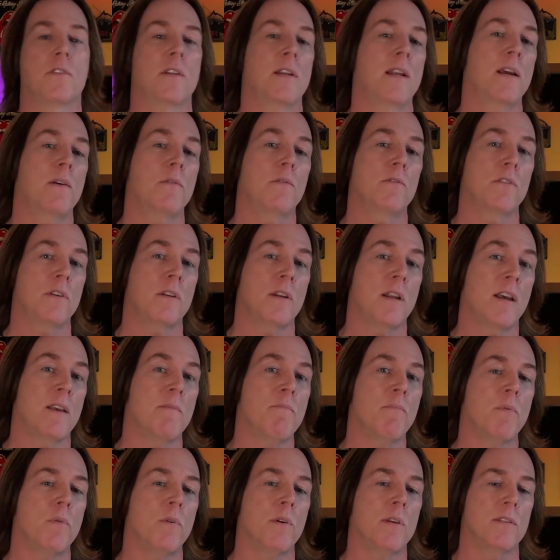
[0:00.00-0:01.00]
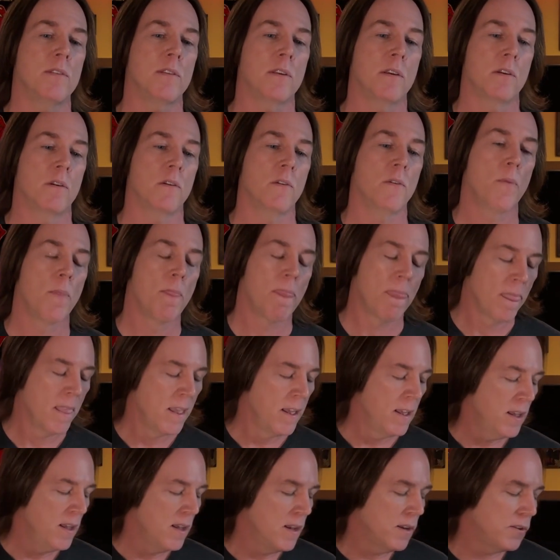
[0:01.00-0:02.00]
and that was a 9.2.
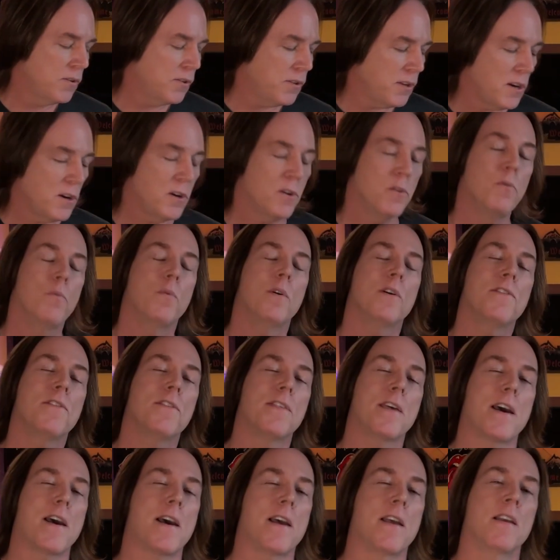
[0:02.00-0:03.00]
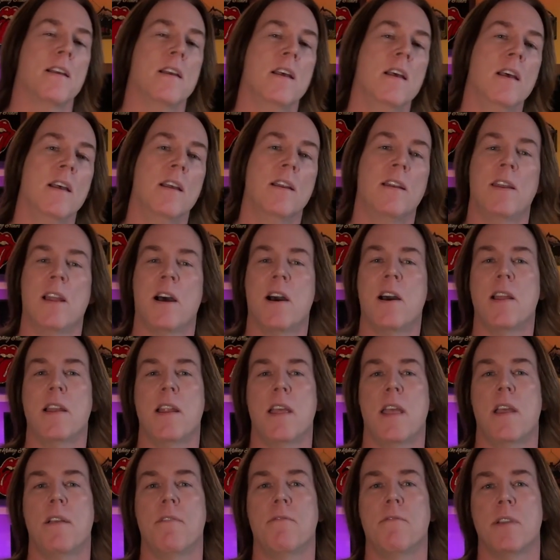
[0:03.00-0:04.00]
So with that, not
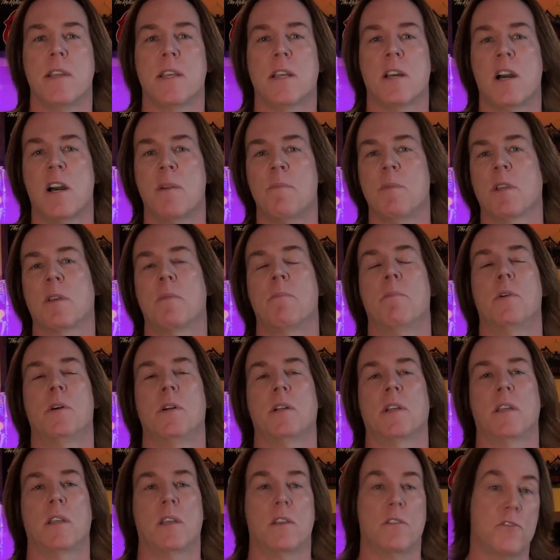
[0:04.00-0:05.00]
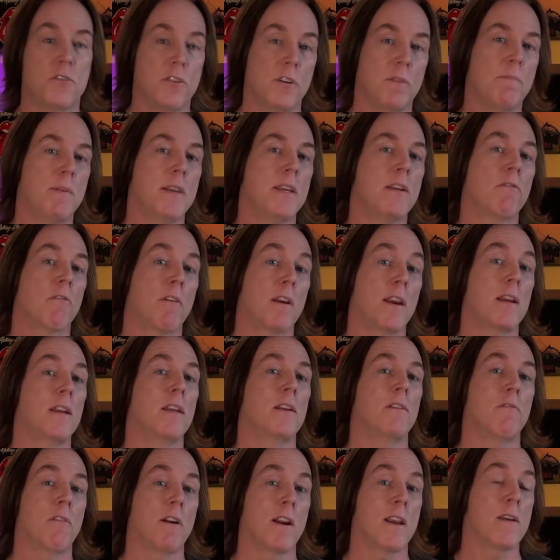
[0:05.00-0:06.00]
every comic book should be
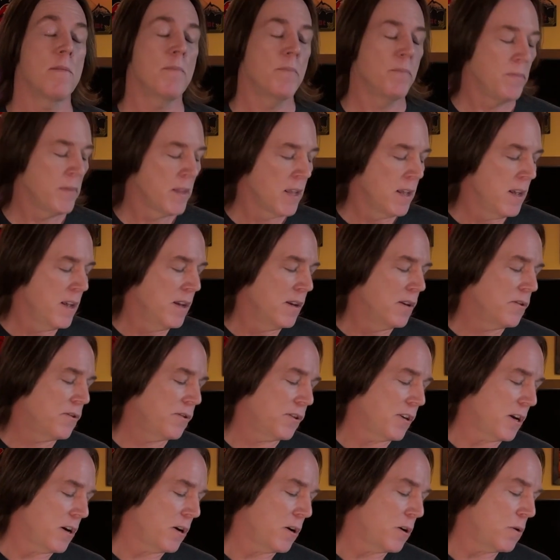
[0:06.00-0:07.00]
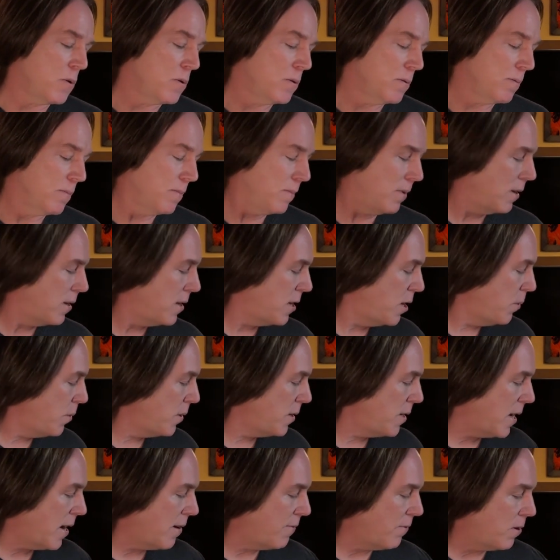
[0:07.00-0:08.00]
graded, right? So you
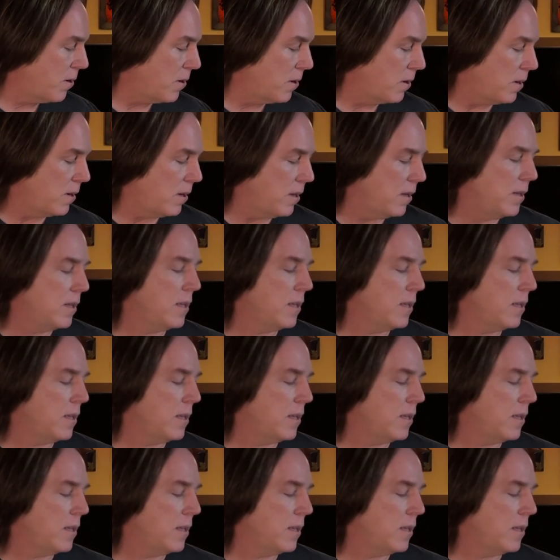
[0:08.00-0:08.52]
would never,